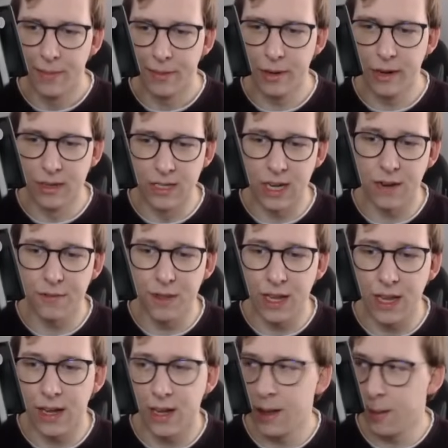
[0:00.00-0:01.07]
We're going to have
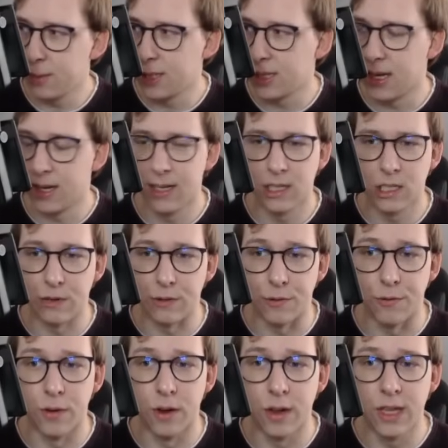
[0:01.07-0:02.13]
the starters
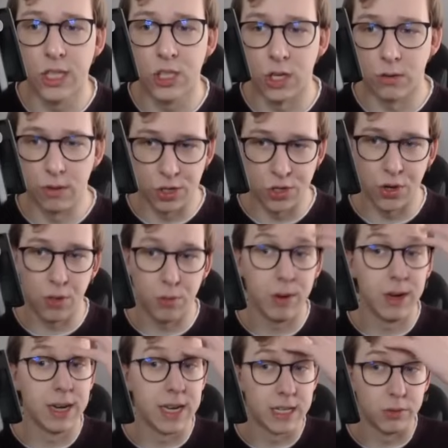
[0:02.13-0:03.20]
for the Generation
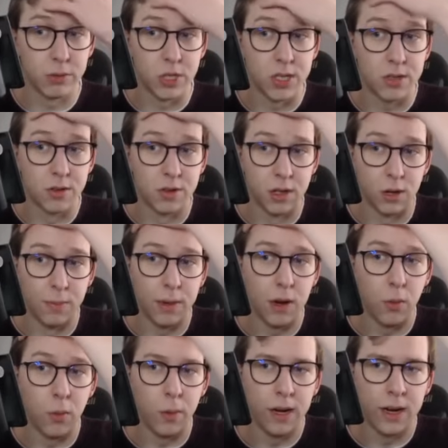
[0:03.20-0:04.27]
3 next, which is going to be
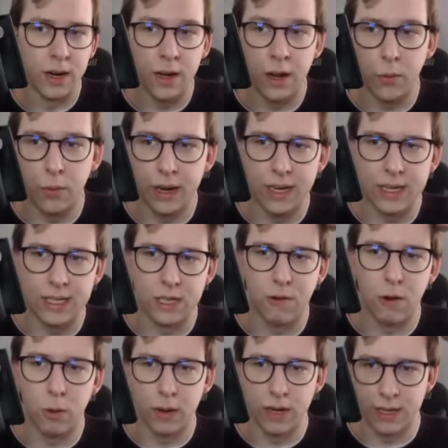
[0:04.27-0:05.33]
a winner. Winning is
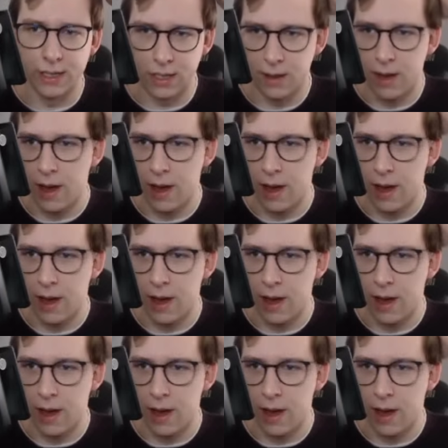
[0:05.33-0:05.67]
for winners.